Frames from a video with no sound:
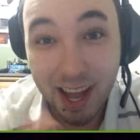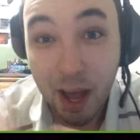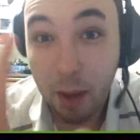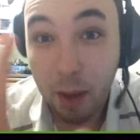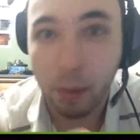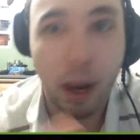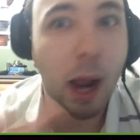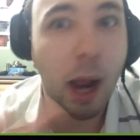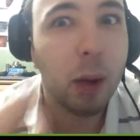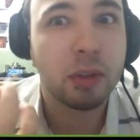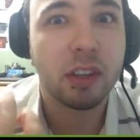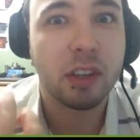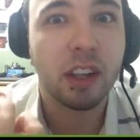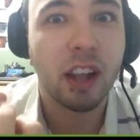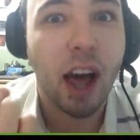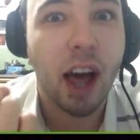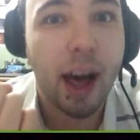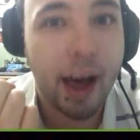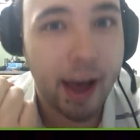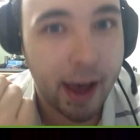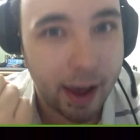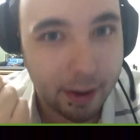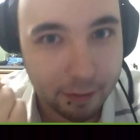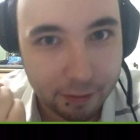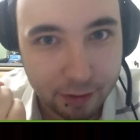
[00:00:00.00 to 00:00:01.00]
But I was
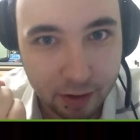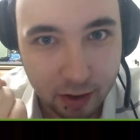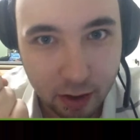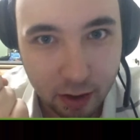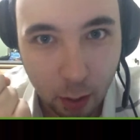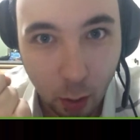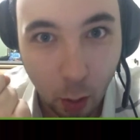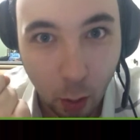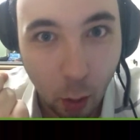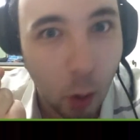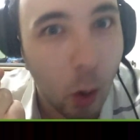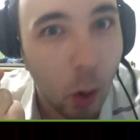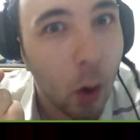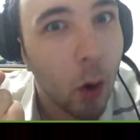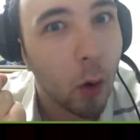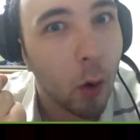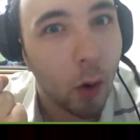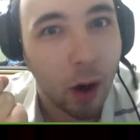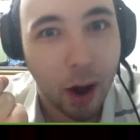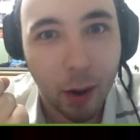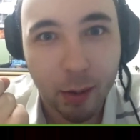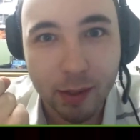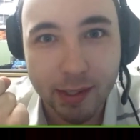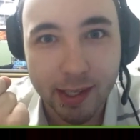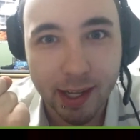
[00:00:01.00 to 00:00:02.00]
alive. Oh,
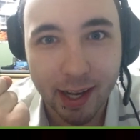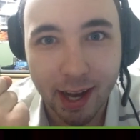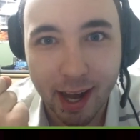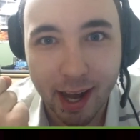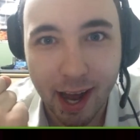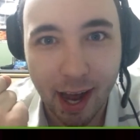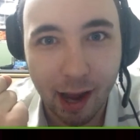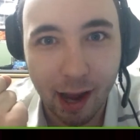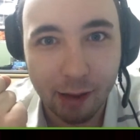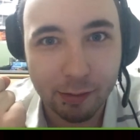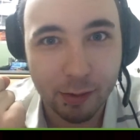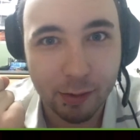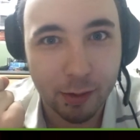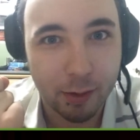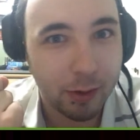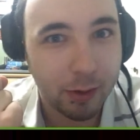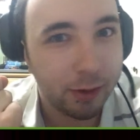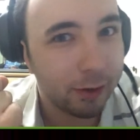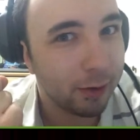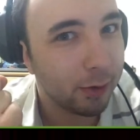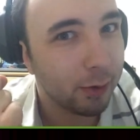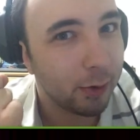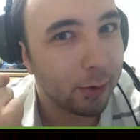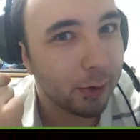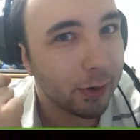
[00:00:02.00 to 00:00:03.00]
I was alive.
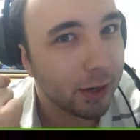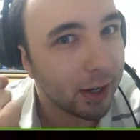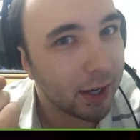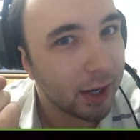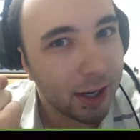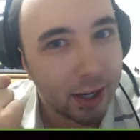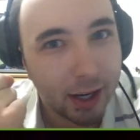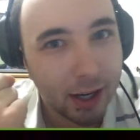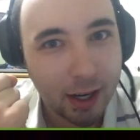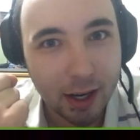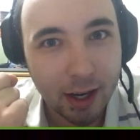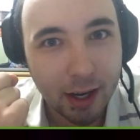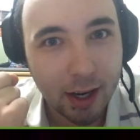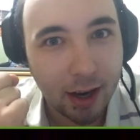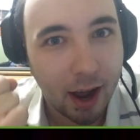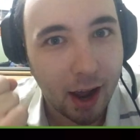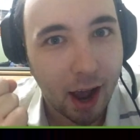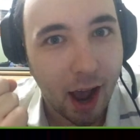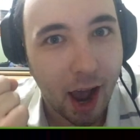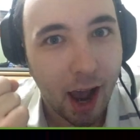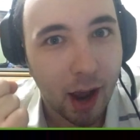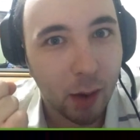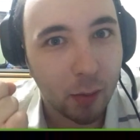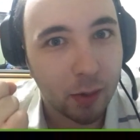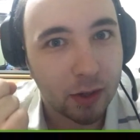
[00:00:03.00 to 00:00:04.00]

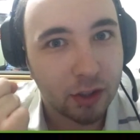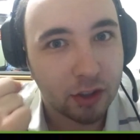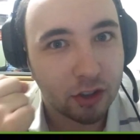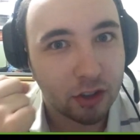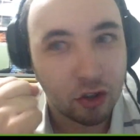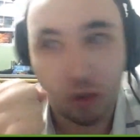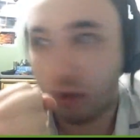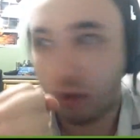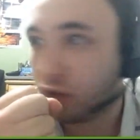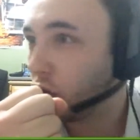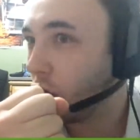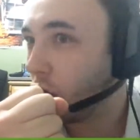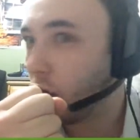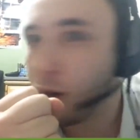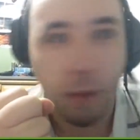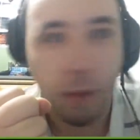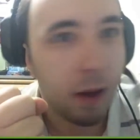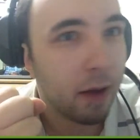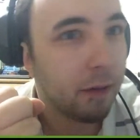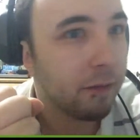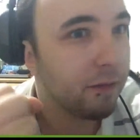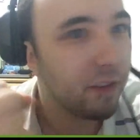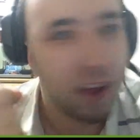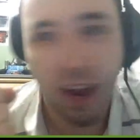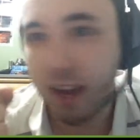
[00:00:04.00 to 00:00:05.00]
I was darting
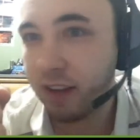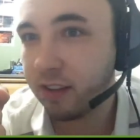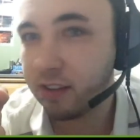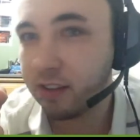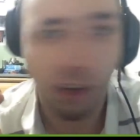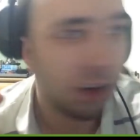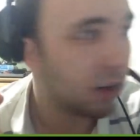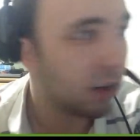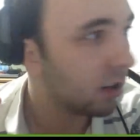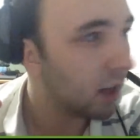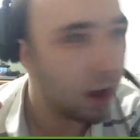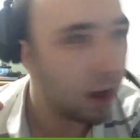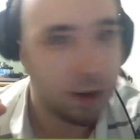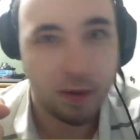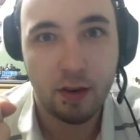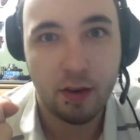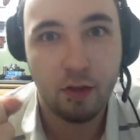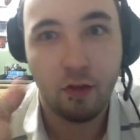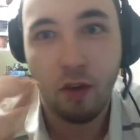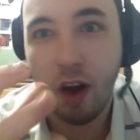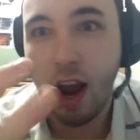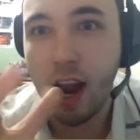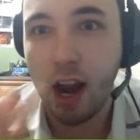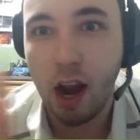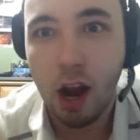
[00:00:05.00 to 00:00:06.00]
my face left
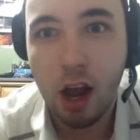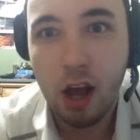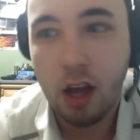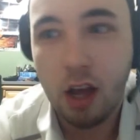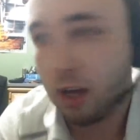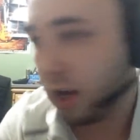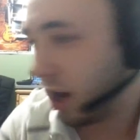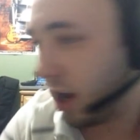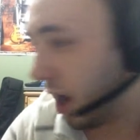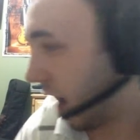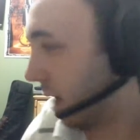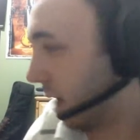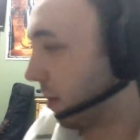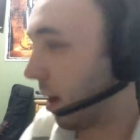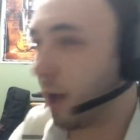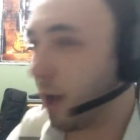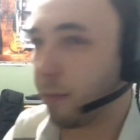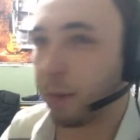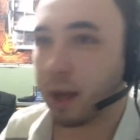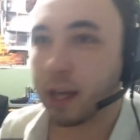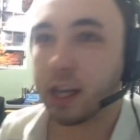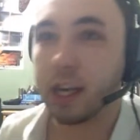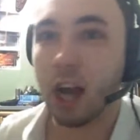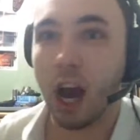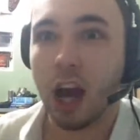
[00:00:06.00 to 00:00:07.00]
and right. I had
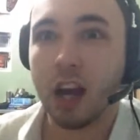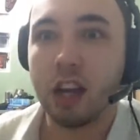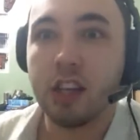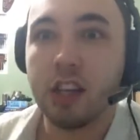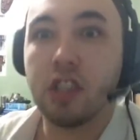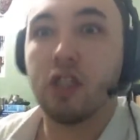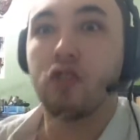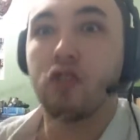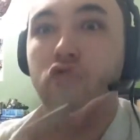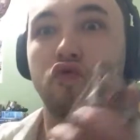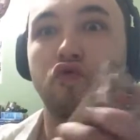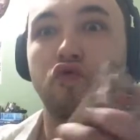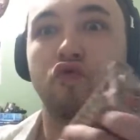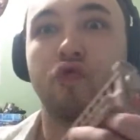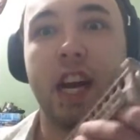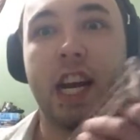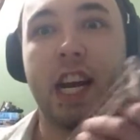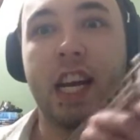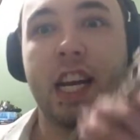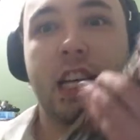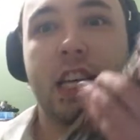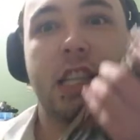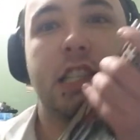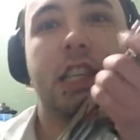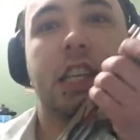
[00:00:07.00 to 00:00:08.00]
my gun
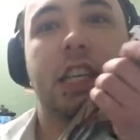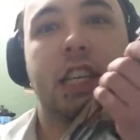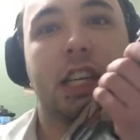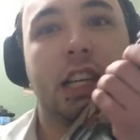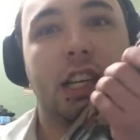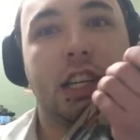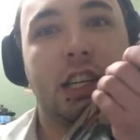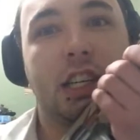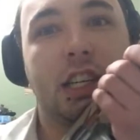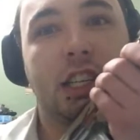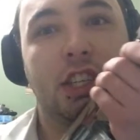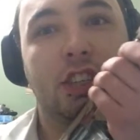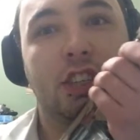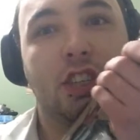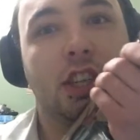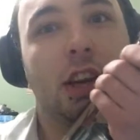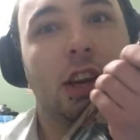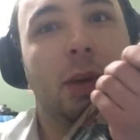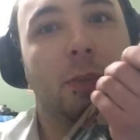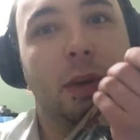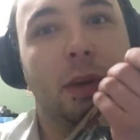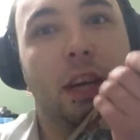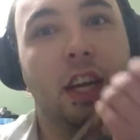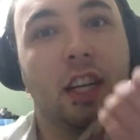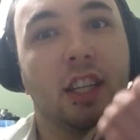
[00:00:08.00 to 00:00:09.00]
ready, like clenched
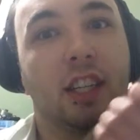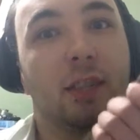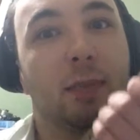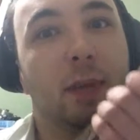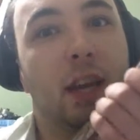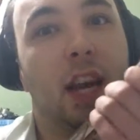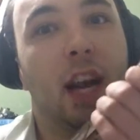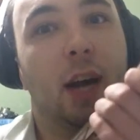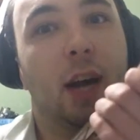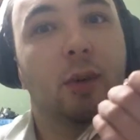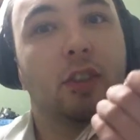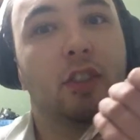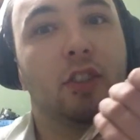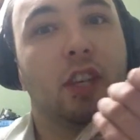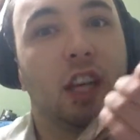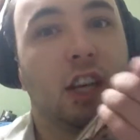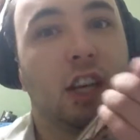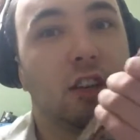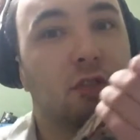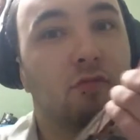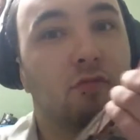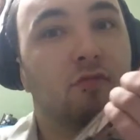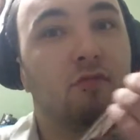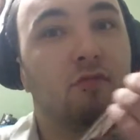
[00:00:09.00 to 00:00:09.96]
up against me, and I was like,